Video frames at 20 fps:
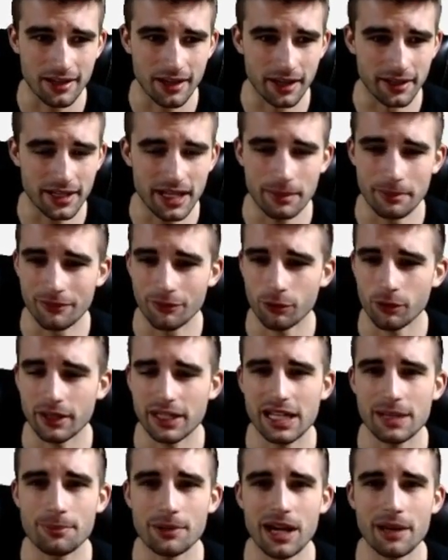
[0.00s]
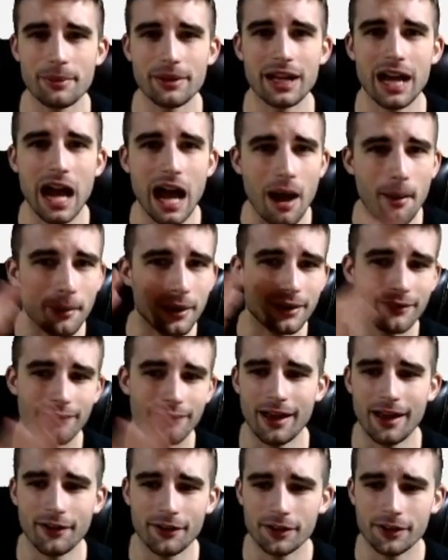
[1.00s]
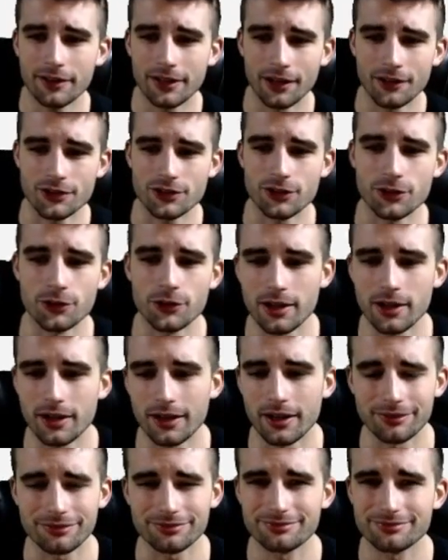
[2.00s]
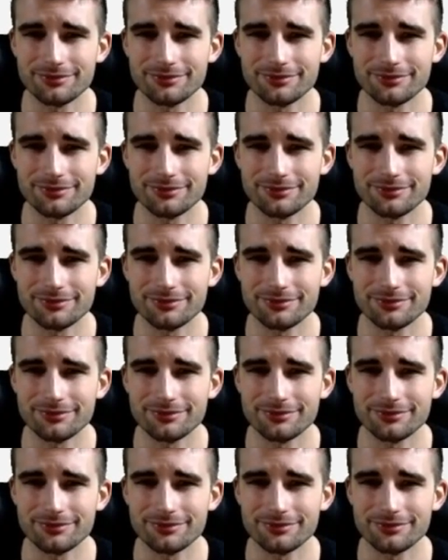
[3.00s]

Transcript: And yeah, before I keep rambling, I'm going to get out of here. I'll show you guys.